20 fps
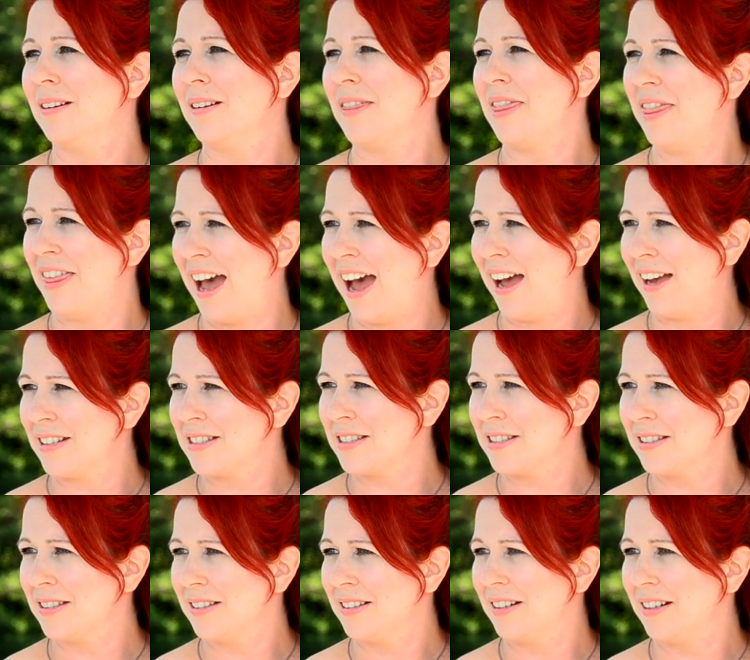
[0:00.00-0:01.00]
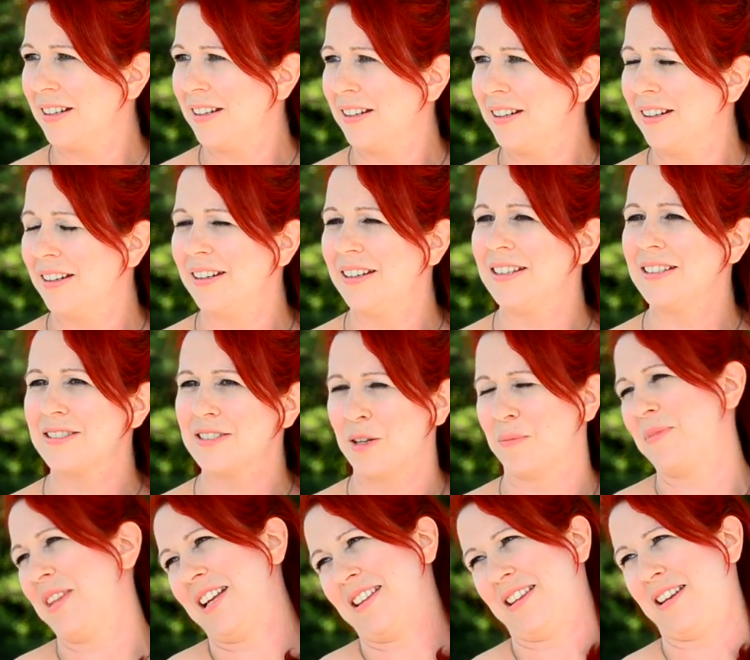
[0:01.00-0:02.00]
that is
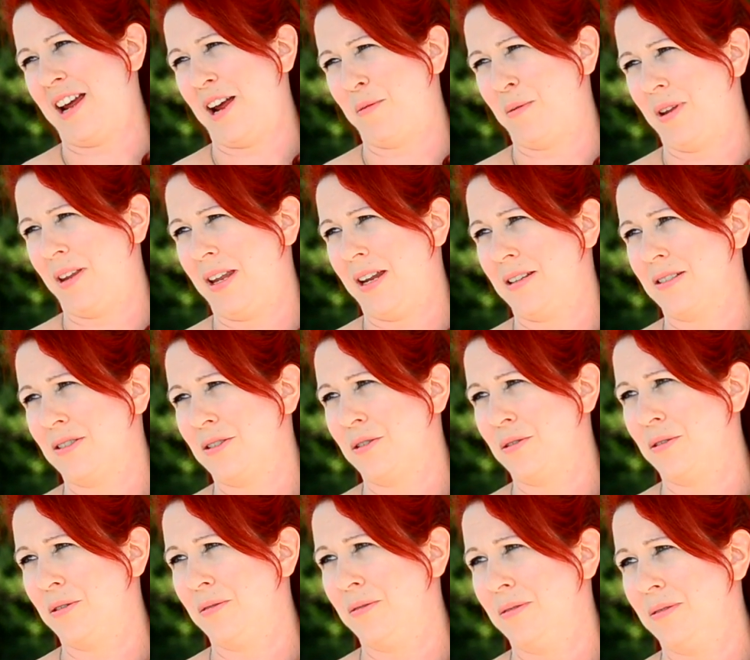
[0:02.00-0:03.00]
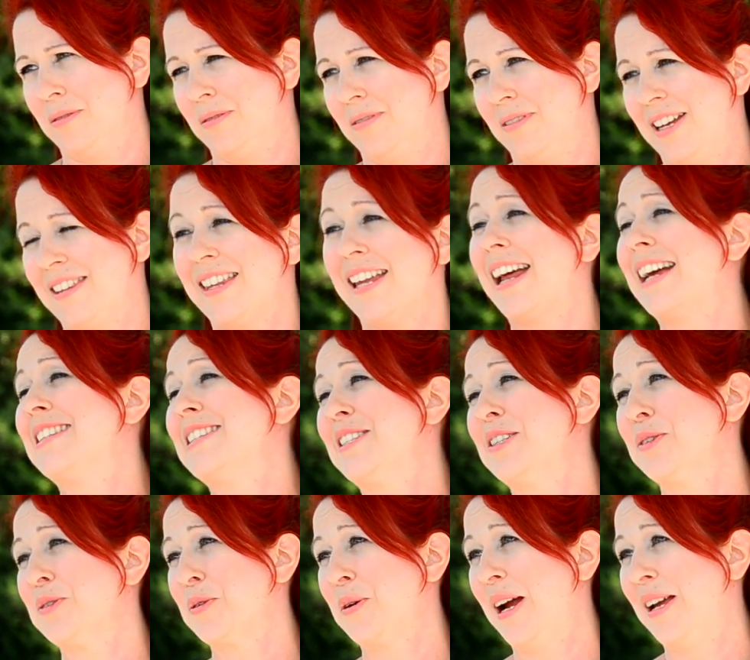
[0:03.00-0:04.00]
something that I relate to and that I
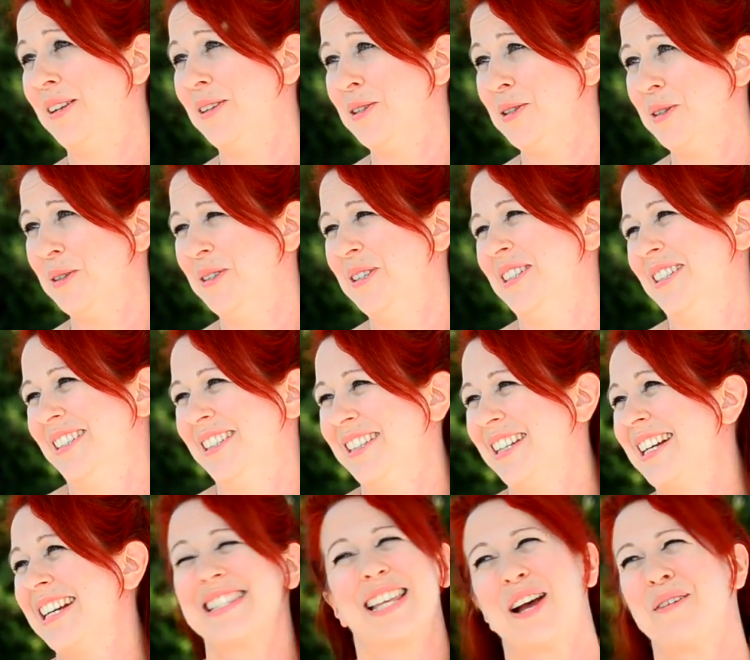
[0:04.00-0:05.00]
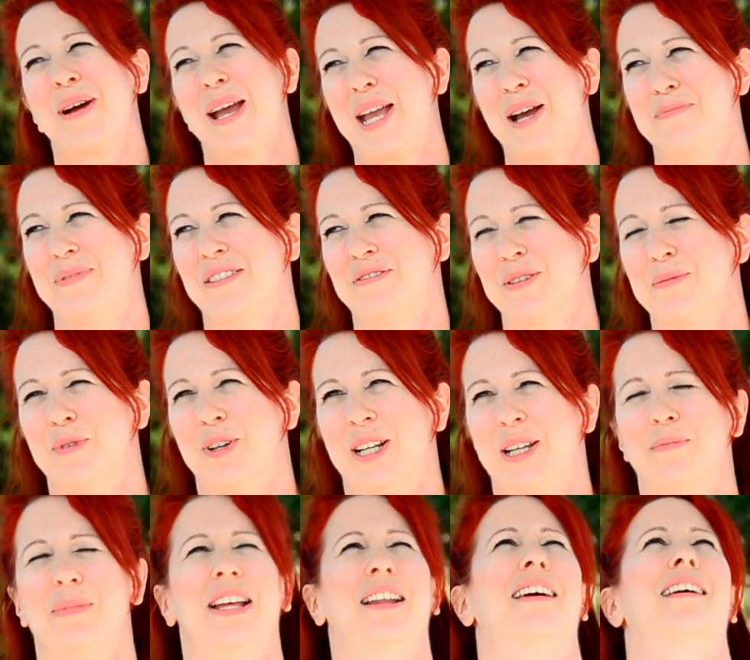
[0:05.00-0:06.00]
still try to do, because I wake up every
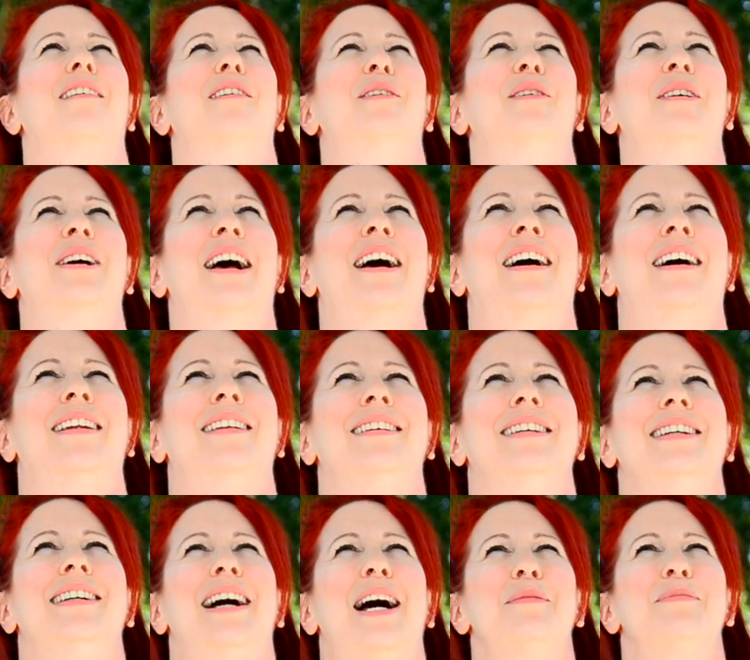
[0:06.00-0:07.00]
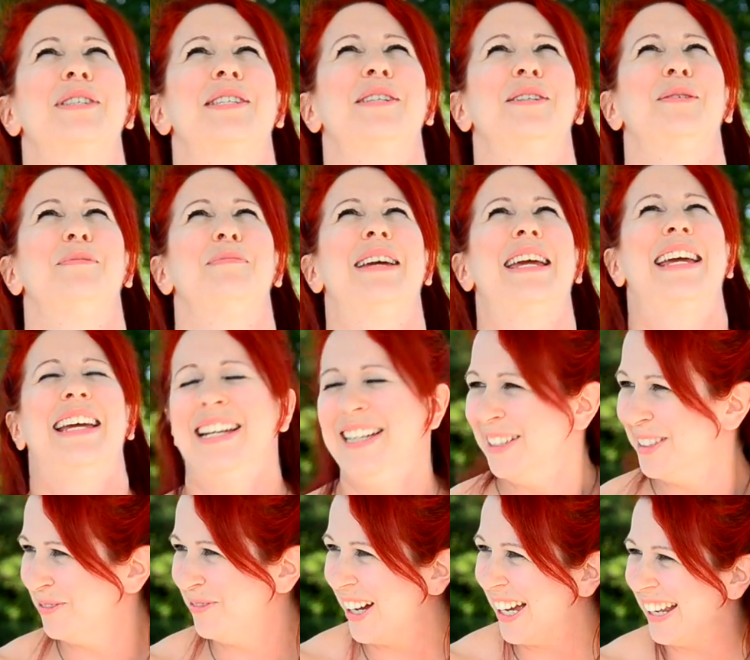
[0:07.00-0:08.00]
morning being like, oh God, I'm still me.
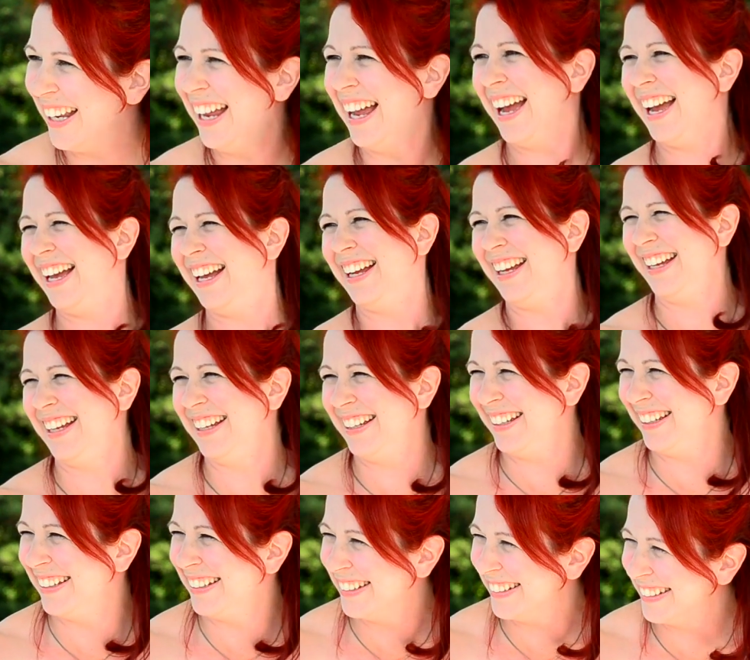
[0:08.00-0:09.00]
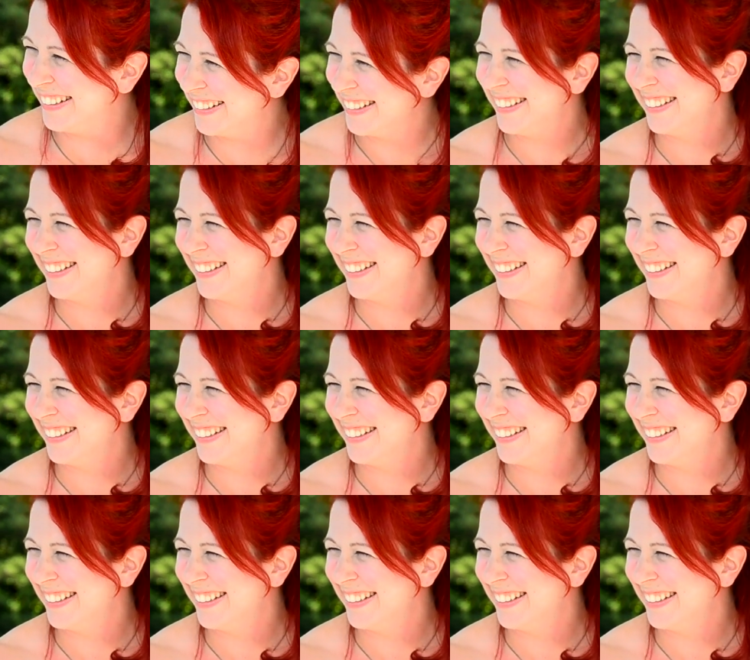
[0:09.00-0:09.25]
But